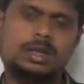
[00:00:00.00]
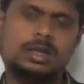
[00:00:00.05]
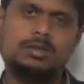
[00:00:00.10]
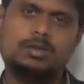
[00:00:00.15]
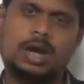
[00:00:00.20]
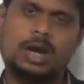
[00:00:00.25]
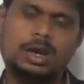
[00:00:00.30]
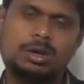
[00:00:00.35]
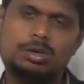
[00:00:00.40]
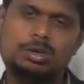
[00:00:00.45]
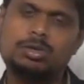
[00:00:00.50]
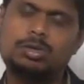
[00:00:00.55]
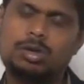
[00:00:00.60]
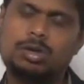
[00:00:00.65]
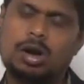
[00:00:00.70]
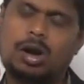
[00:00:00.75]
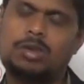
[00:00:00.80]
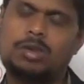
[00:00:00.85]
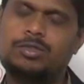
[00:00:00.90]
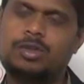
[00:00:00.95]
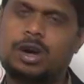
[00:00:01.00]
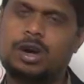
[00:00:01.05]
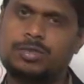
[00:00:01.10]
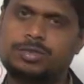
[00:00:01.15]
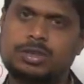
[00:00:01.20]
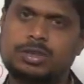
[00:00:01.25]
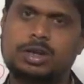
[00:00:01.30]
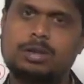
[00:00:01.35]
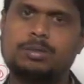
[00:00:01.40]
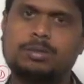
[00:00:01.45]
the value of
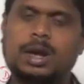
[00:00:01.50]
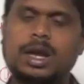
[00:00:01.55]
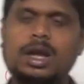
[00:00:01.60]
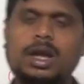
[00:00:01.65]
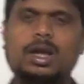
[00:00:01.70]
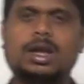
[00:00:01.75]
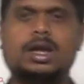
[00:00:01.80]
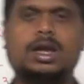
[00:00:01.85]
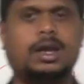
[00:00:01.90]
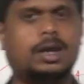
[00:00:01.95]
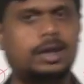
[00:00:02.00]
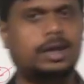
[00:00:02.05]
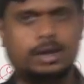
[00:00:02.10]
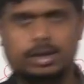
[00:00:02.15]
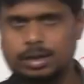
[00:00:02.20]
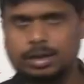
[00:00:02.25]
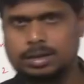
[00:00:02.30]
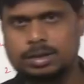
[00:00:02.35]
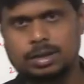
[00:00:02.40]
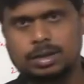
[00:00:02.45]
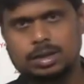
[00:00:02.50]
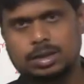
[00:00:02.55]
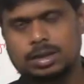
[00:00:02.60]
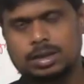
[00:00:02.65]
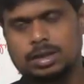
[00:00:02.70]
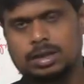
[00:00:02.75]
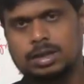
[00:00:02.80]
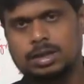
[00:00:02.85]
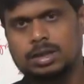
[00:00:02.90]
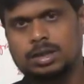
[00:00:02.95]
offset by 8.
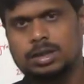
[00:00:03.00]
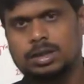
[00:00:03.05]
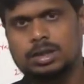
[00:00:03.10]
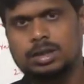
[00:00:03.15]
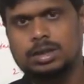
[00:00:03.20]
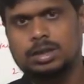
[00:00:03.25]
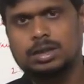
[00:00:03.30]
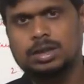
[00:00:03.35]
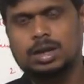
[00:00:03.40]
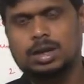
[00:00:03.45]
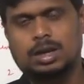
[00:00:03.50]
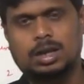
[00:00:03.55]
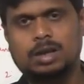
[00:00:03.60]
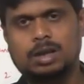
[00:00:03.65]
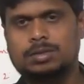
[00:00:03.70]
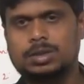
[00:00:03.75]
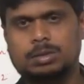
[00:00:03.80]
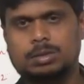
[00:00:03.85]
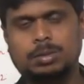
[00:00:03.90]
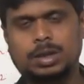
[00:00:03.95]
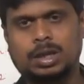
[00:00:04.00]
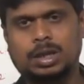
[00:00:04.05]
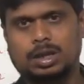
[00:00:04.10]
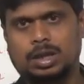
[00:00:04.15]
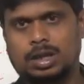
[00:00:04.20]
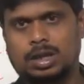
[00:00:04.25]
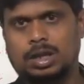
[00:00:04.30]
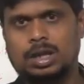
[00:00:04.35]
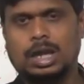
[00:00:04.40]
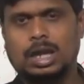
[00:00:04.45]
Clear with me?
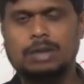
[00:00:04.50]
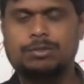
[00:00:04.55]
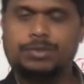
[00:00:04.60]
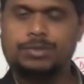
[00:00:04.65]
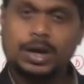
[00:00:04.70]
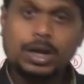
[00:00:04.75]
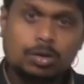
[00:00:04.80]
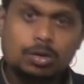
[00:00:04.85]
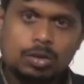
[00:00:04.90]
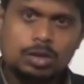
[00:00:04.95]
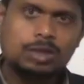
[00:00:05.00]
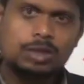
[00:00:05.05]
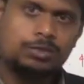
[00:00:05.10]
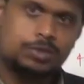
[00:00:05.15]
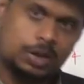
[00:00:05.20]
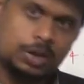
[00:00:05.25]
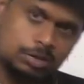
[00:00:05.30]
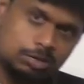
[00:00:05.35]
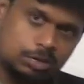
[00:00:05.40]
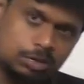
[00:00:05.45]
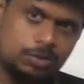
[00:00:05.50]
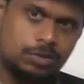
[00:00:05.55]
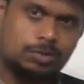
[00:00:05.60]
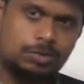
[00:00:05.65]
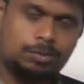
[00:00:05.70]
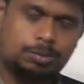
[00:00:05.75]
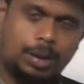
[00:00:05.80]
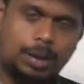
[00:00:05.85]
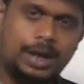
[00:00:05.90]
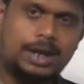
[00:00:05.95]
If I know the first
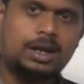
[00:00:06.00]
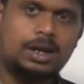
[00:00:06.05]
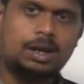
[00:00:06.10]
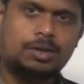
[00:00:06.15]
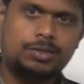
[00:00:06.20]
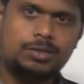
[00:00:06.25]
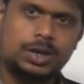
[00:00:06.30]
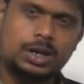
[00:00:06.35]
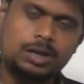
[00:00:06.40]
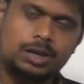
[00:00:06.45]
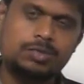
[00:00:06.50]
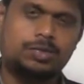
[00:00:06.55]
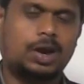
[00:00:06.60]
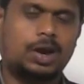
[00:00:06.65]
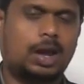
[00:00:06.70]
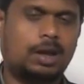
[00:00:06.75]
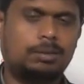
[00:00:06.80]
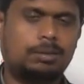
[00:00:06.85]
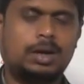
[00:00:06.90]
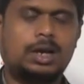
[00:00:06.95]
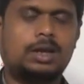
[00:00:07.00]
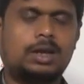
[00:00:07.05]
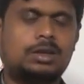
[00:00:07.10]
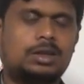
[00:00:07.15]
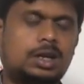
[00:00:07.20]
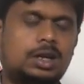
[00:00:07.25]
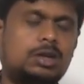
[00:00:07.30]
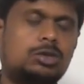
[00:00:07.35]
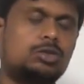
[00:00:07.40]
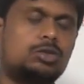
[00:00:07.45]
byte of any
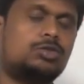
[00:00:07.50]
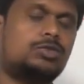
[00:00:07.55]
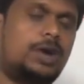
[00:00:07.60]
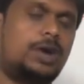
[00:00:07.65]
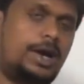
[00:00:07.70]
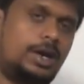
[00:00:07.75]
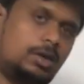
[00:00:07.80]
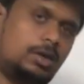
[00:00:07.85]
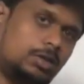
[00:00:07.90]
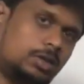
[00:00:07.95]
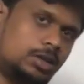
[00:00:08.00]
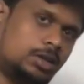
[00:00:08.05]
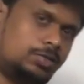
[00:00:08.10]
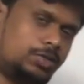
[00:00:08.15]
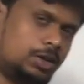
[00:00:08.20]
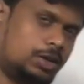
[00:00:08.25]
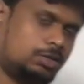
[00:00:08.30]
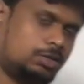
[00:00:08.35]
fragment, then to find out the